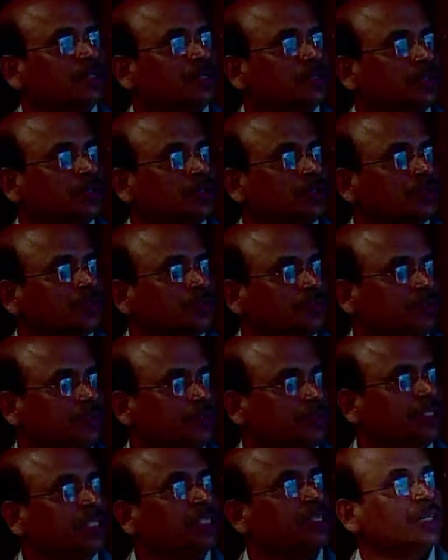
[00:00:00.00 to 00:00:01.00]
So
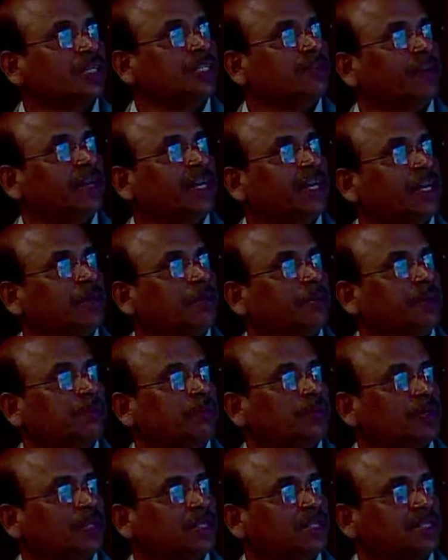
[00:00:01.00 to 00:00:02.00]
these are the finite element
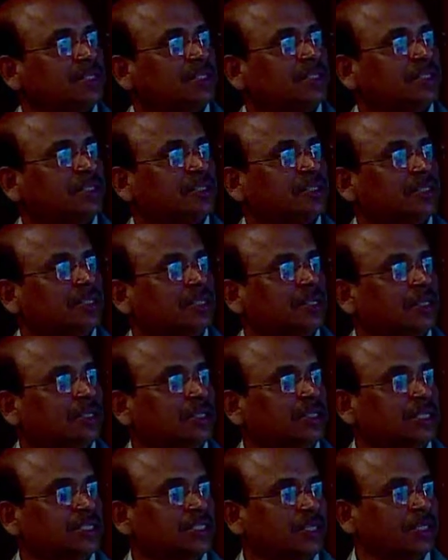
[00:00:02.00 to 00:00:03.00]
models.
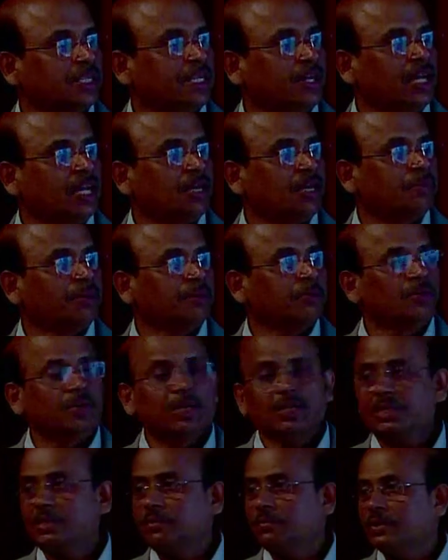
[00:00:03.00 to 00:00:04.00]
These are the aerodynamic
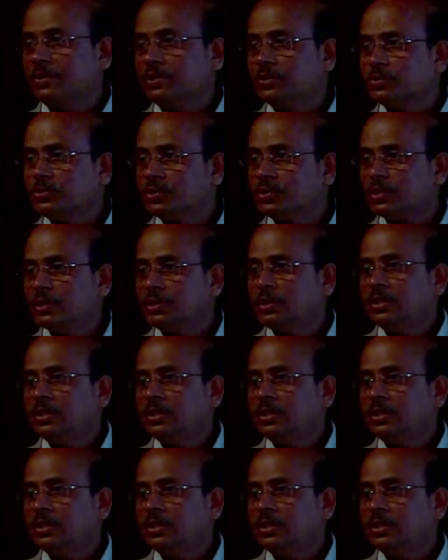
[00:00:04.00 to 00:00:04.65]
model that was used.